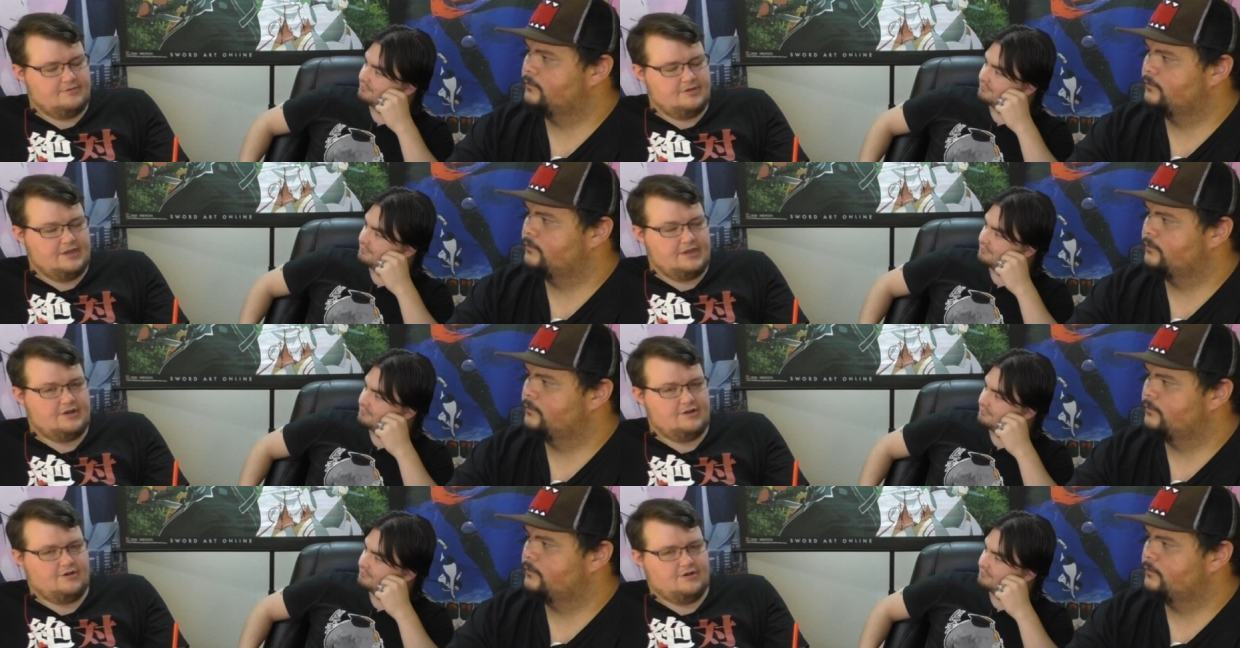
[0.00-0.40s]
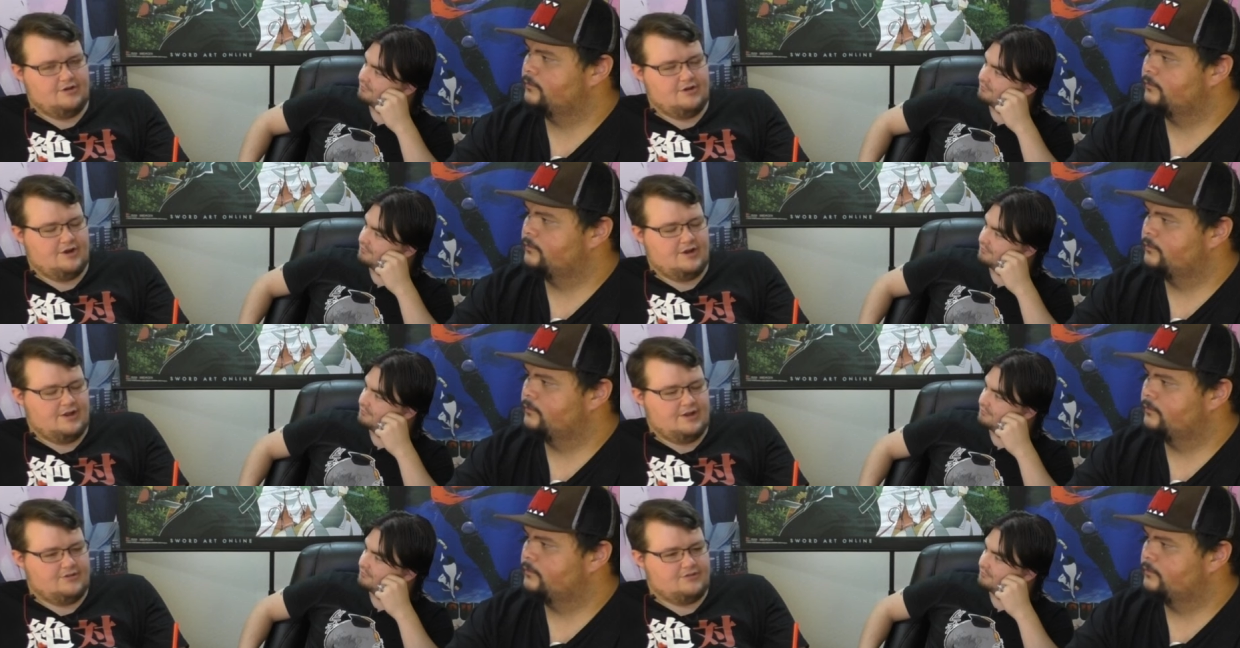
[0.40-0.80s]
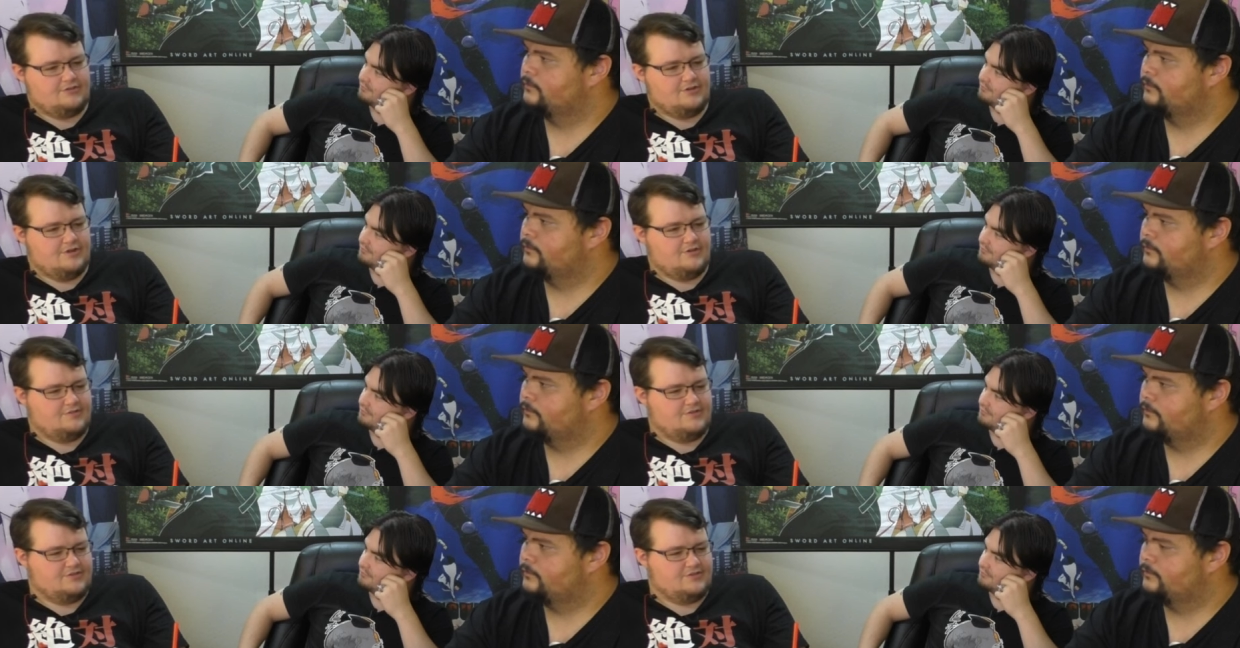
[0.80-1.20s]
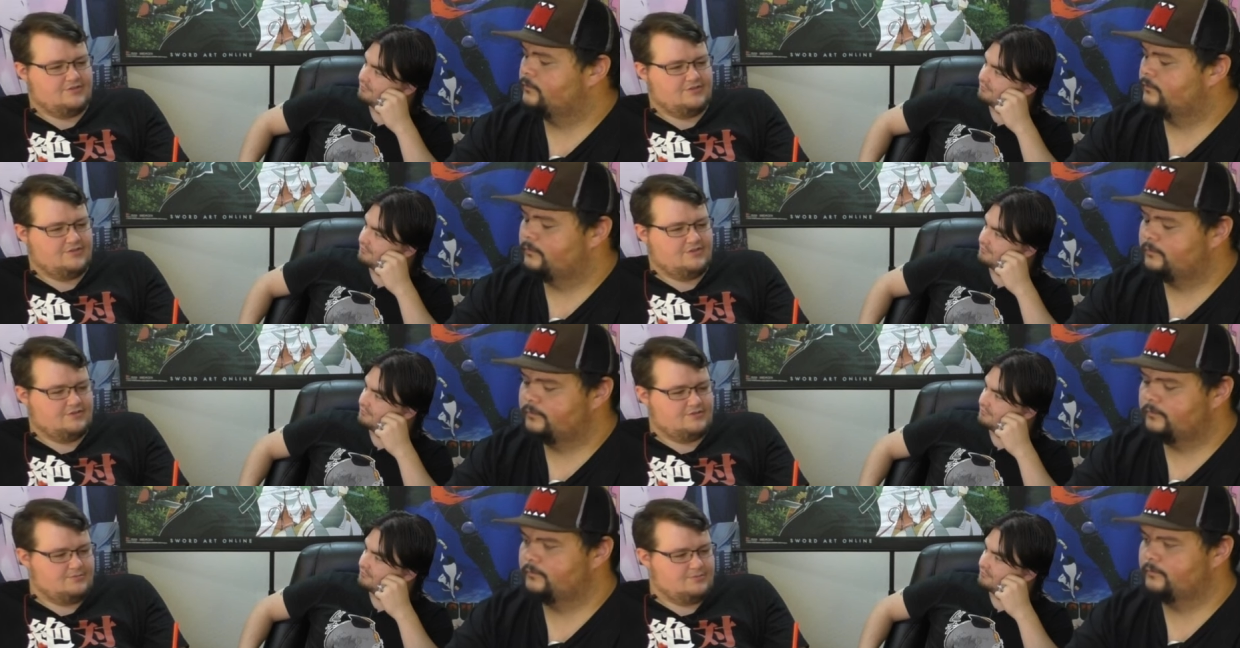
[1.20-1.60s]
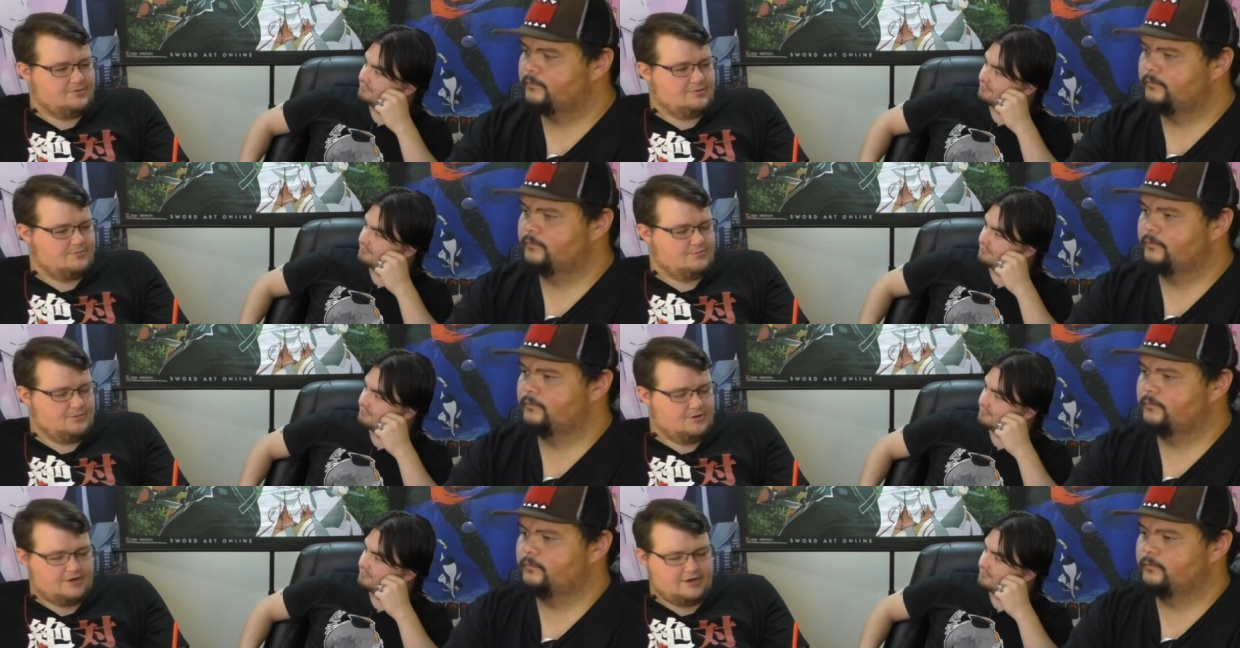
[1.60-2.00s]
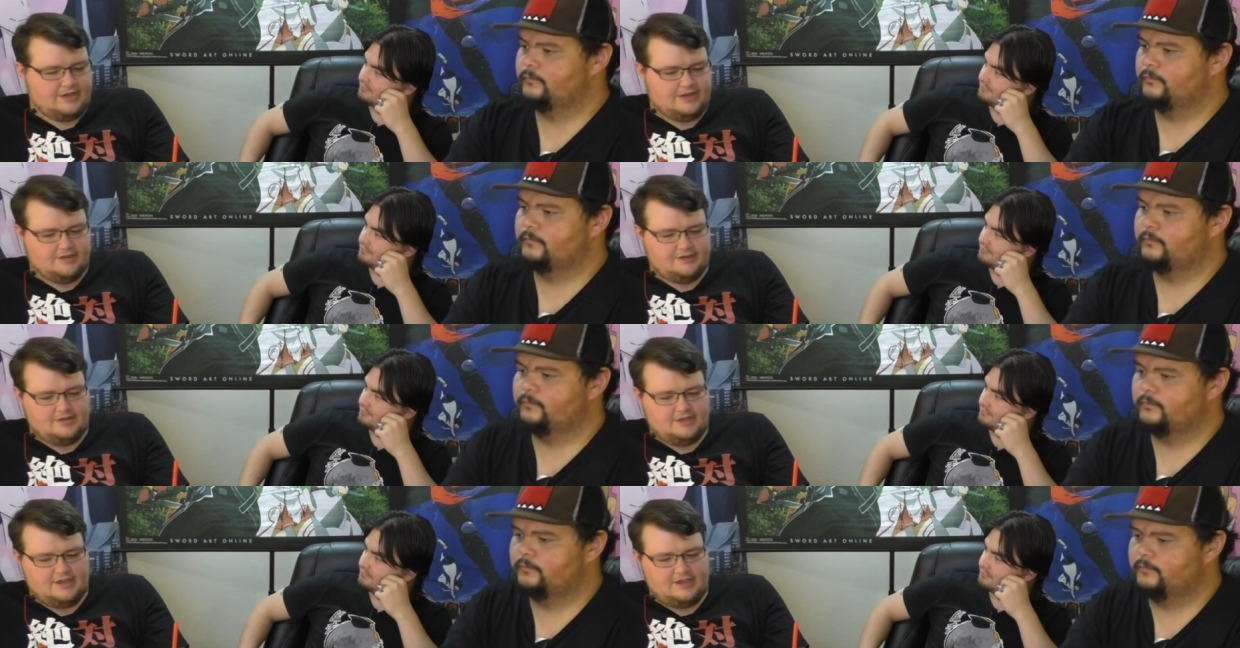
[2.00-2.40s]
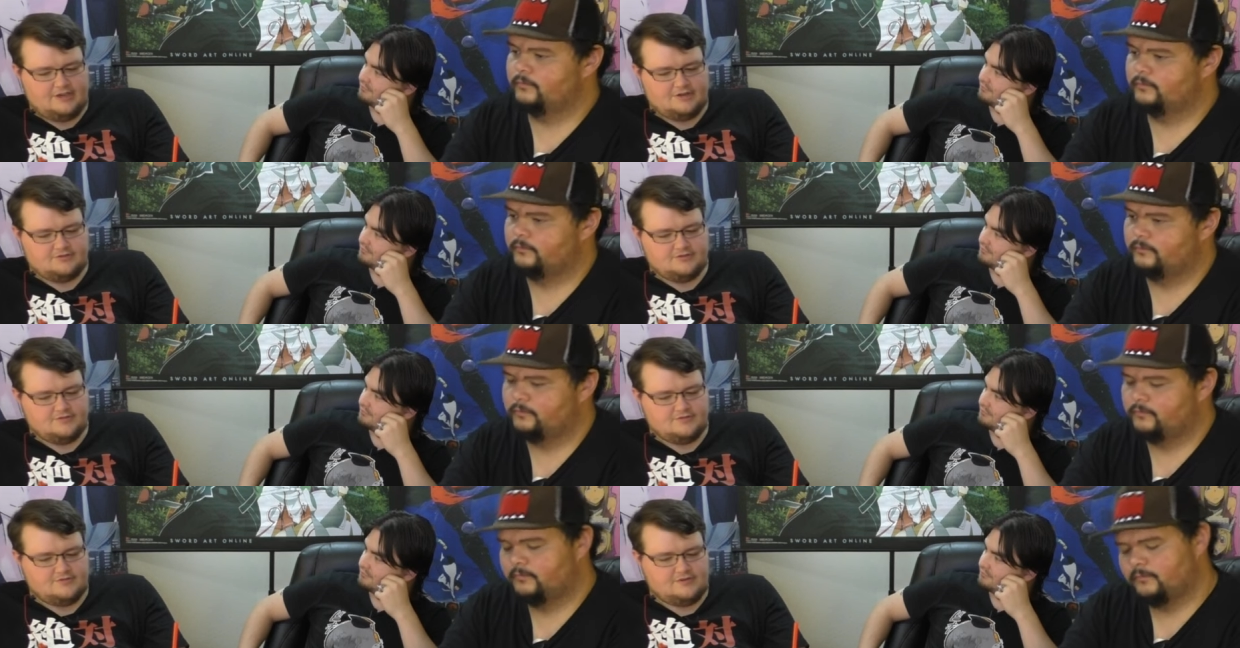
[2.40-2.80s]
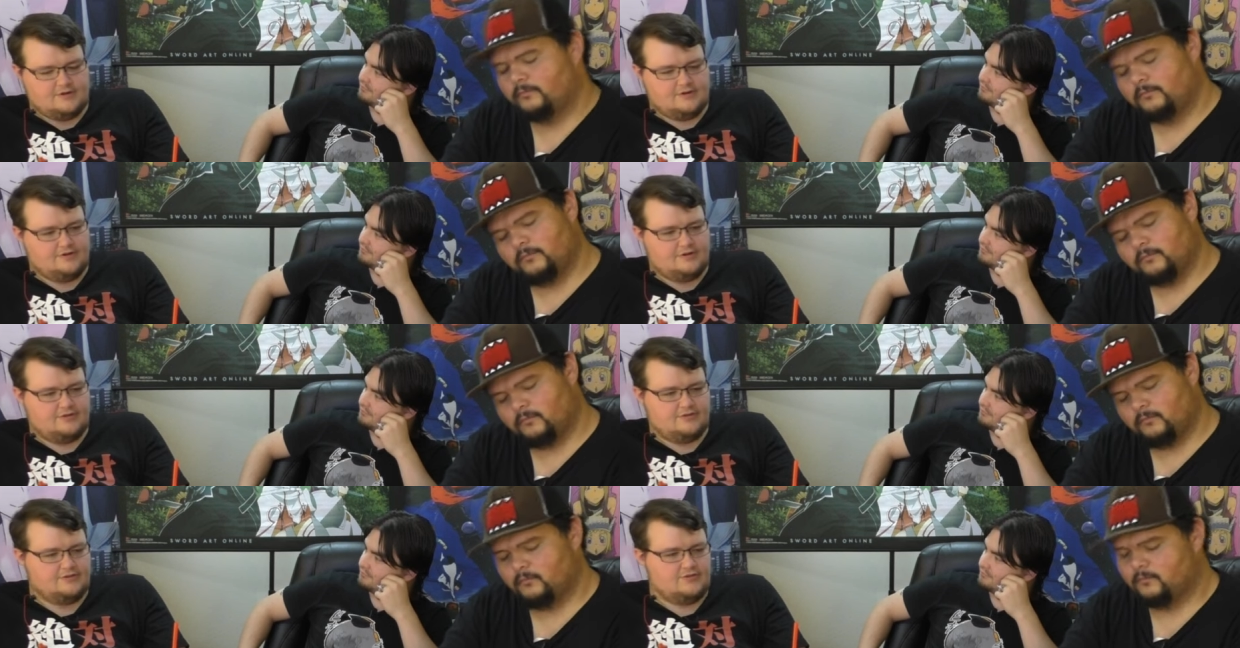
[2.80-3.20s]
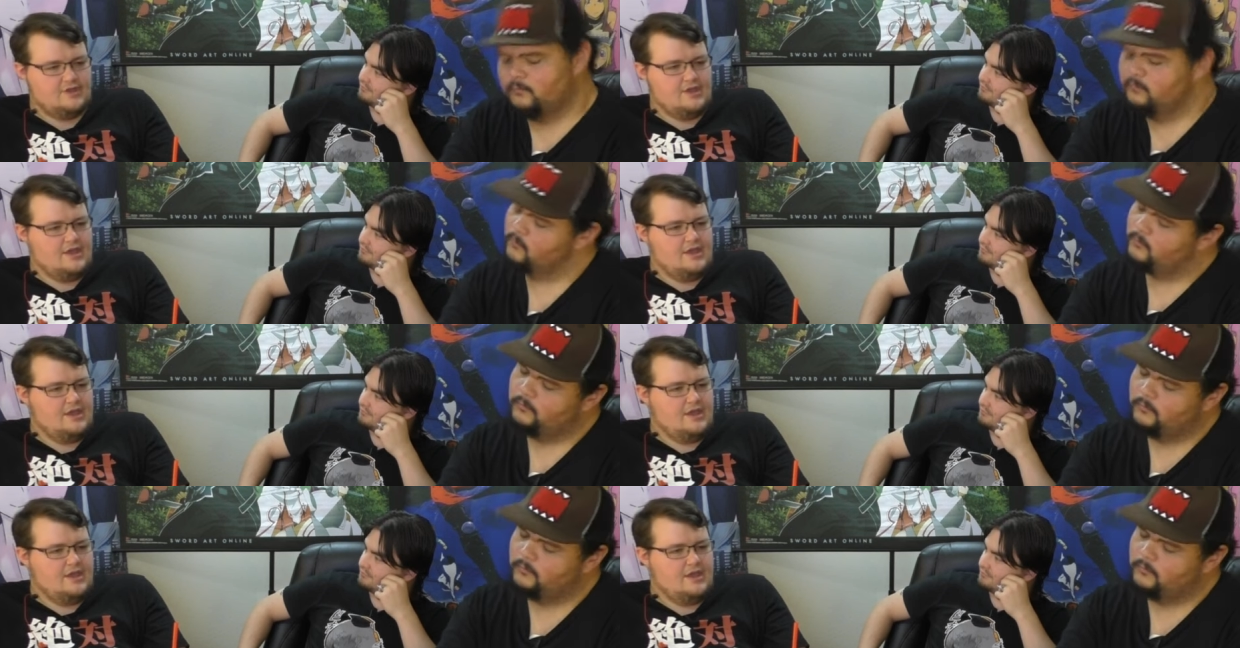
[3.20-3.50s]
Speaker 1: in her eyes, obviously this wouldn't work out in the actual series,